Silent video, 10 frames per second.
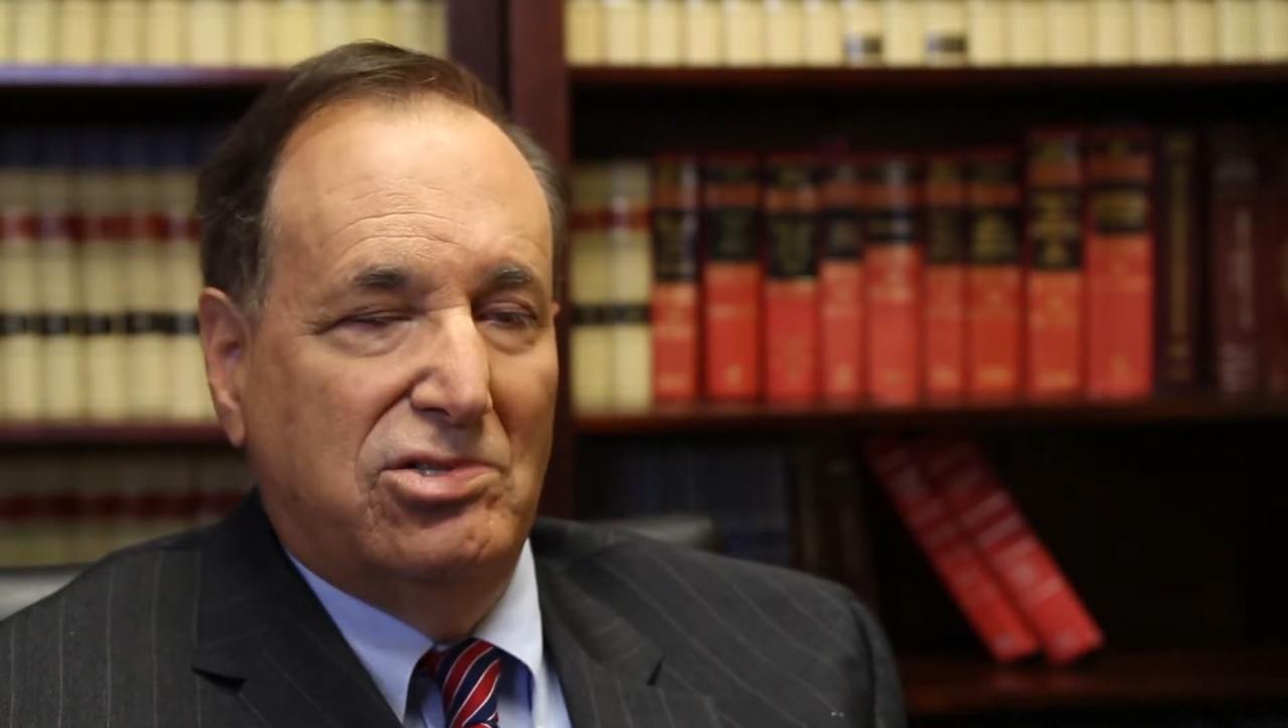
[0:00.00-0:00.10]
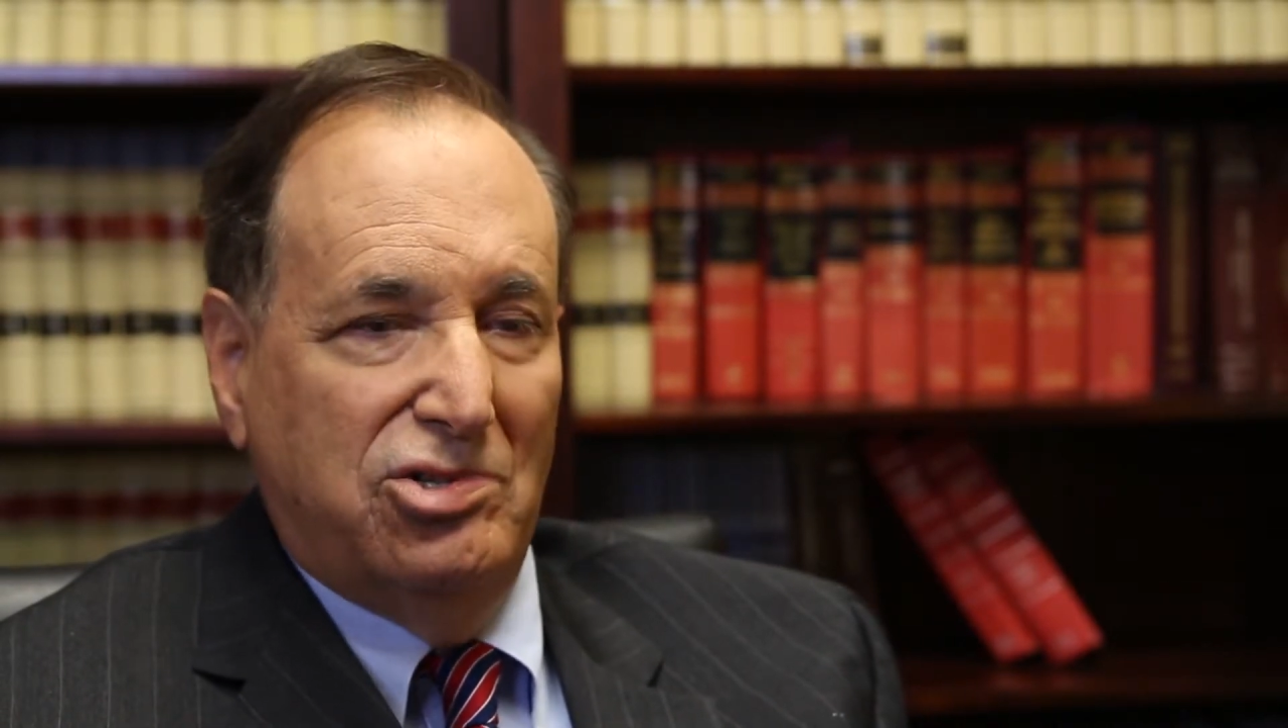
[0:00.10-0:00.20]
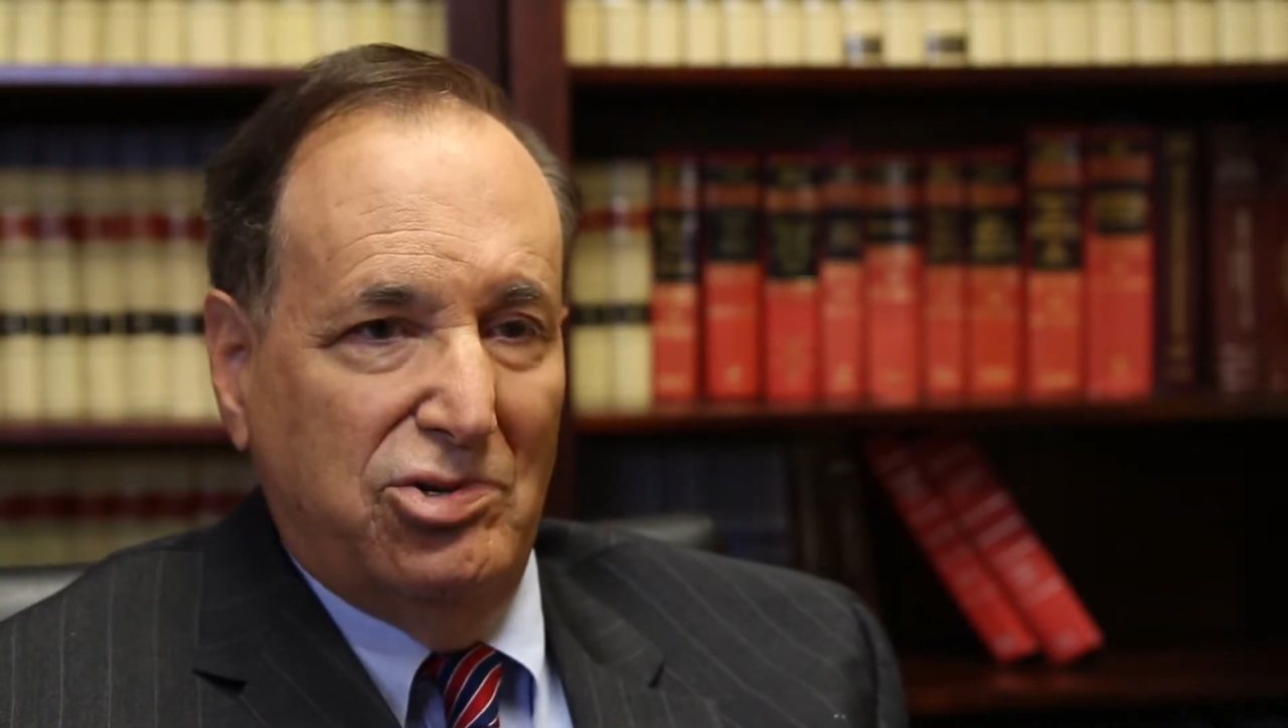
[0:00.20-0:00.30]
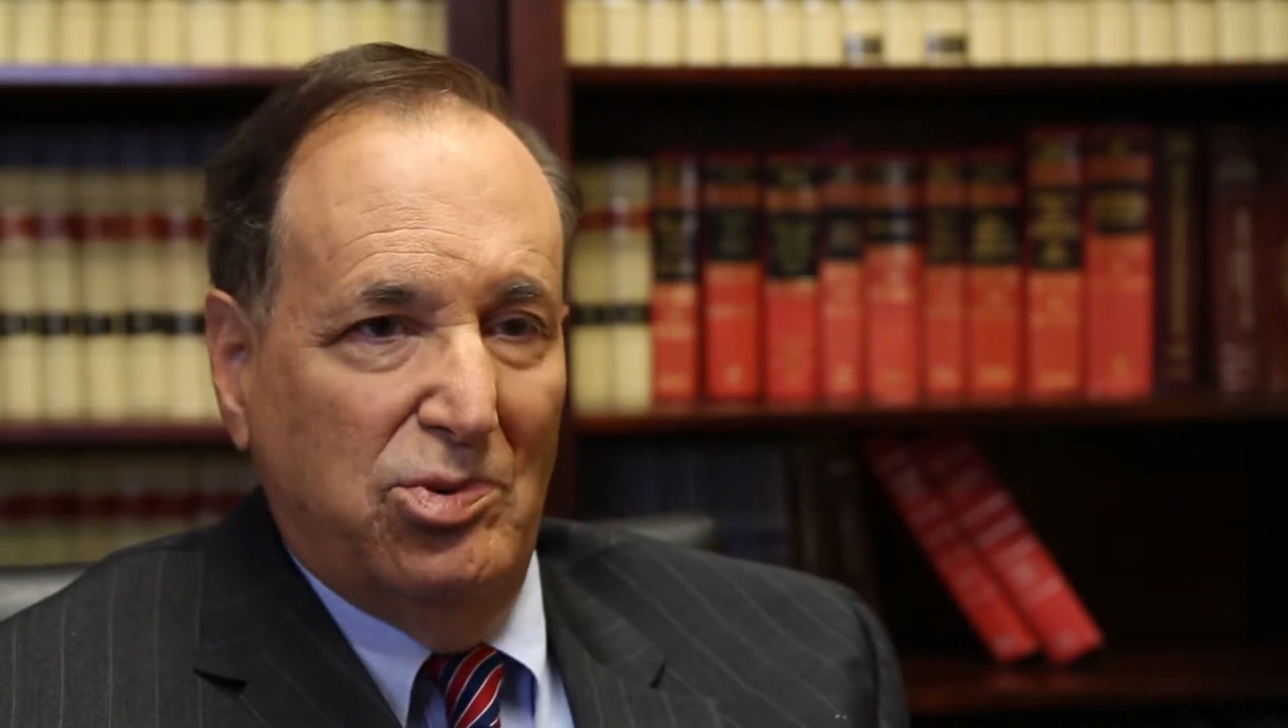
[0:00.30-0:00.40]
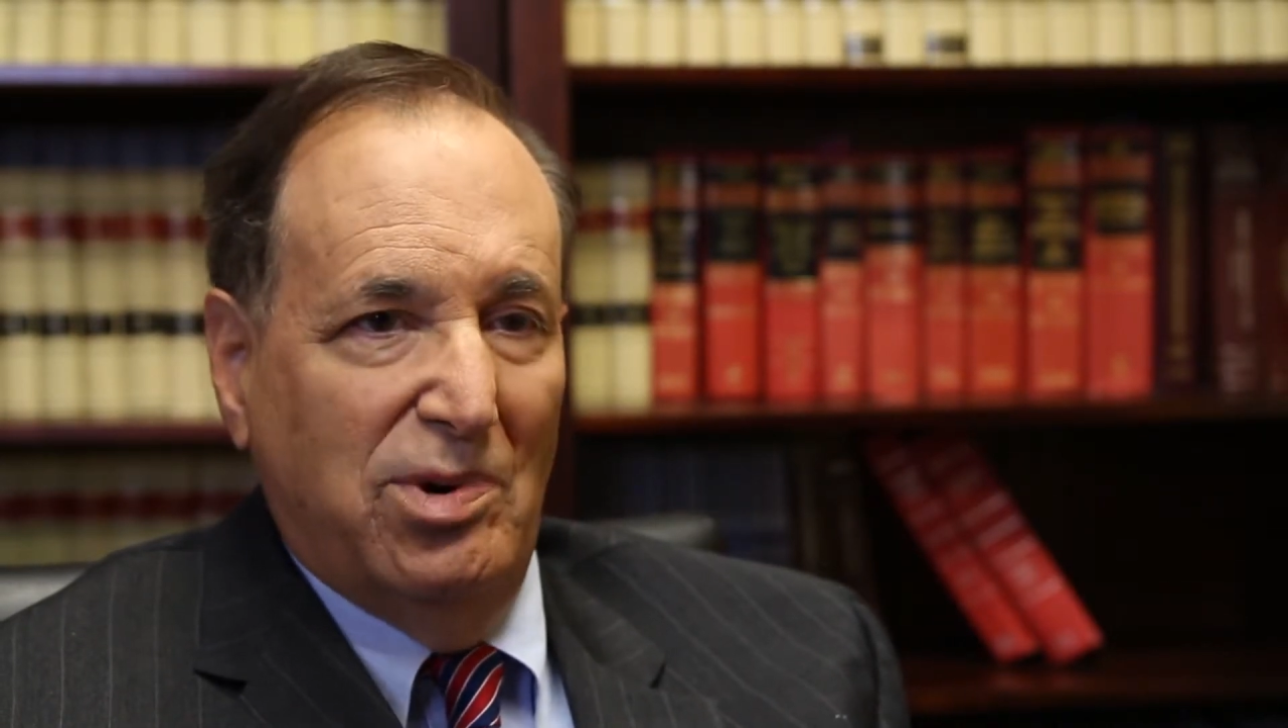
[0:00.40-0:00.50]

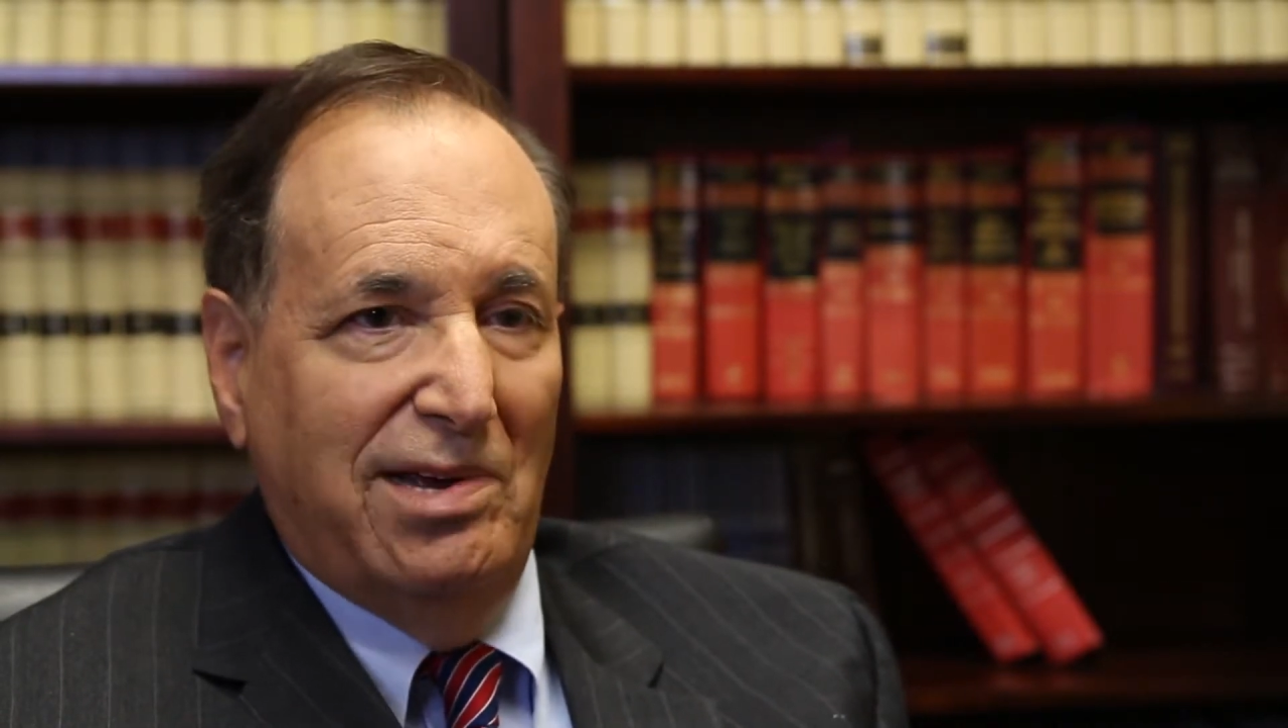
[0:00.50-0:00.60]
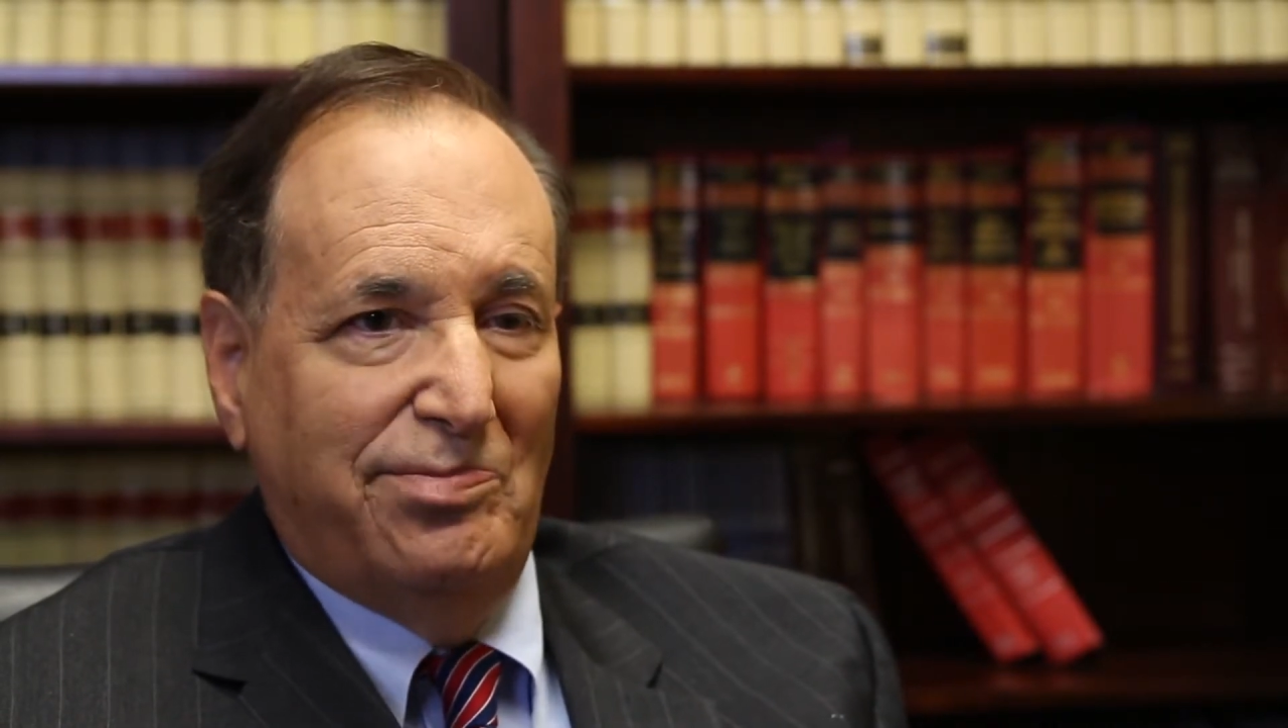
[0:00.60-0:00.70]
to a